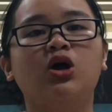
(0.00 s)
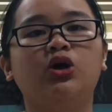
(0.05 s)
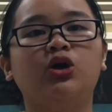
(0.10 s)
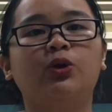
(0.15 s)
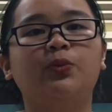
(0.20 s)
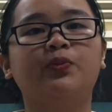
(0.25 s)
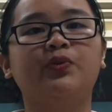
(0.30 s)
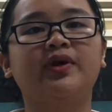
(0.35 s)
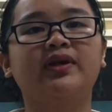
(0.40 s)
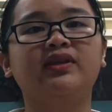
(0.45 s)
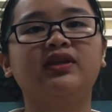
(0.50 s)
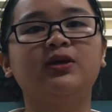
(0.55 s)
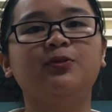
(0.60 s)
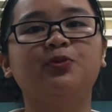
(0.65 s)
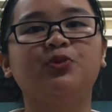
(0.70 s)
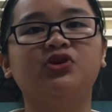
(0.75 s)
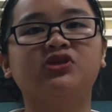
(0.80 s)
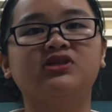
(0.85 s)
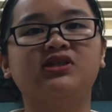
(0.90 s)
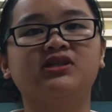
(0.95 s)
Cooperating
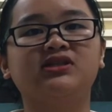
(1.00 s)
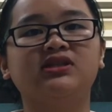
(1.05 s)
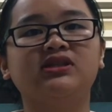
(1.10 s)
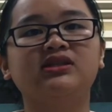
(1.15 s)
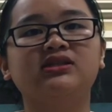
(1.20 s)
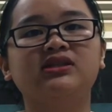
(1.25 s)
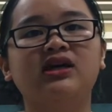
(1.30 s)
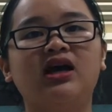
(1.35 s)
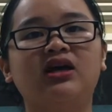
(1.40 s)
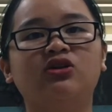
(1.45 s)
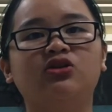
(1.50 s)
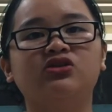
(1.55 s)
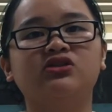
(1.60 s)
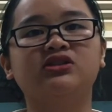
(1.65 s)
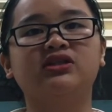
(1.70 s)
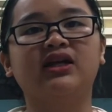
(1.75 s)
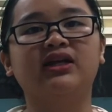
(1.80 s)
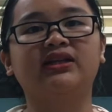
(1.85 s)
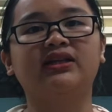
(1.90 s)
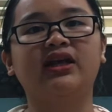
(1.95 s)
processes are those
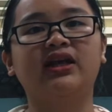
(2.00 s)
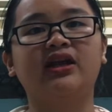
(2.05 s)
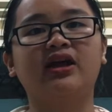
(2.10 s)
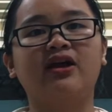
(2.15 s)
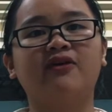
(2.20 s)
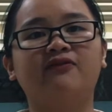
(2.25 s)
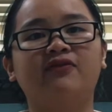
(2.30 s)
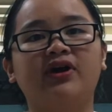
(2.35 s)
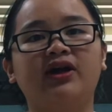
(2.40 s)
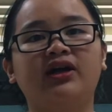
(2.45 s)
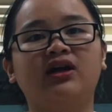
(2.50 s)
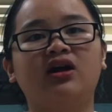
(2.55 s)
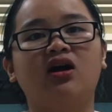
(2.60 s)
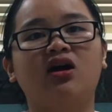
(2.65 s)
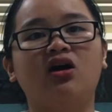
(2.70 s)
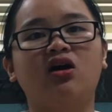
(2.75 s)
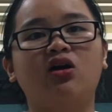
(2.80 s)
that can affect